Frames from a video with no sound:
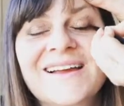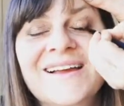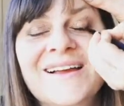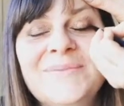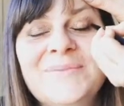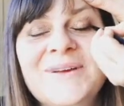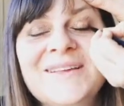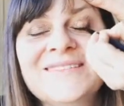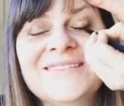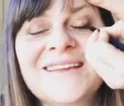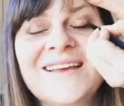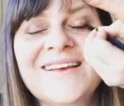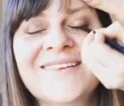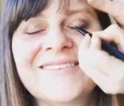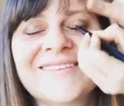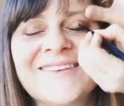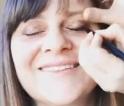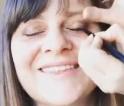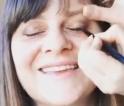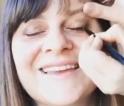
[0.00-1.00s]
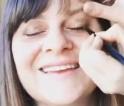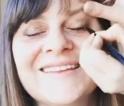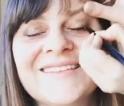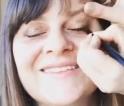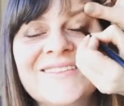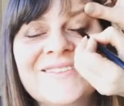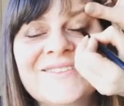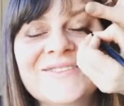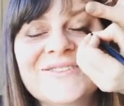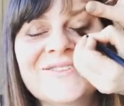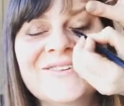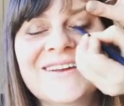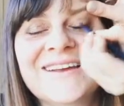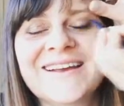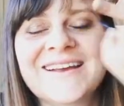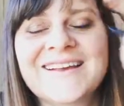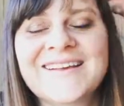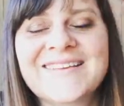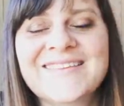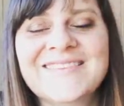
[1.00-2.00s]
I must ask at the end of the story
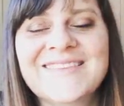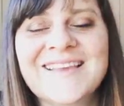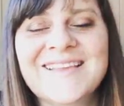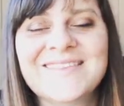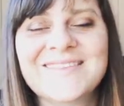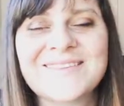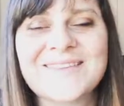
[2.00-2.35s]
because